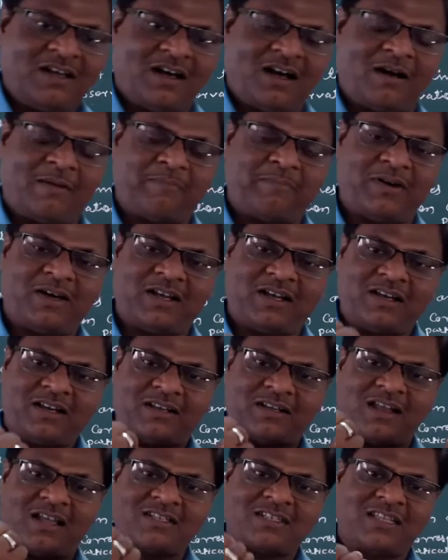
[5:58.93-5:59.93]
Upper
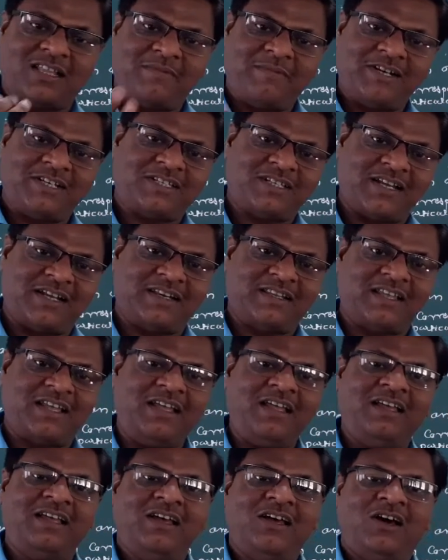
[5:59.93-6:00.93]
class limits and the
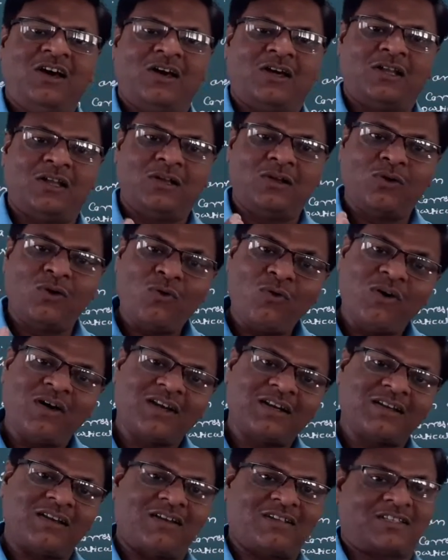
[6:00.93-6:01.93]

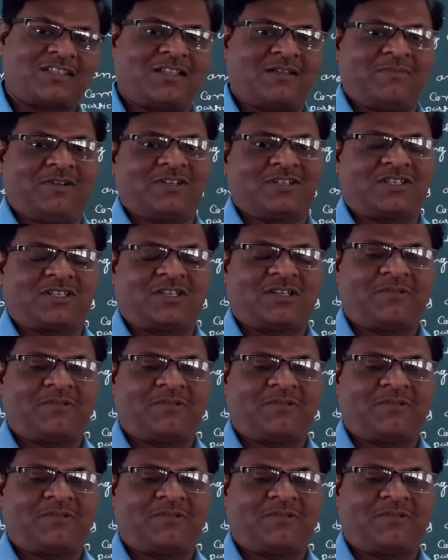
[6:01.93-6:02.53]
lower class limits.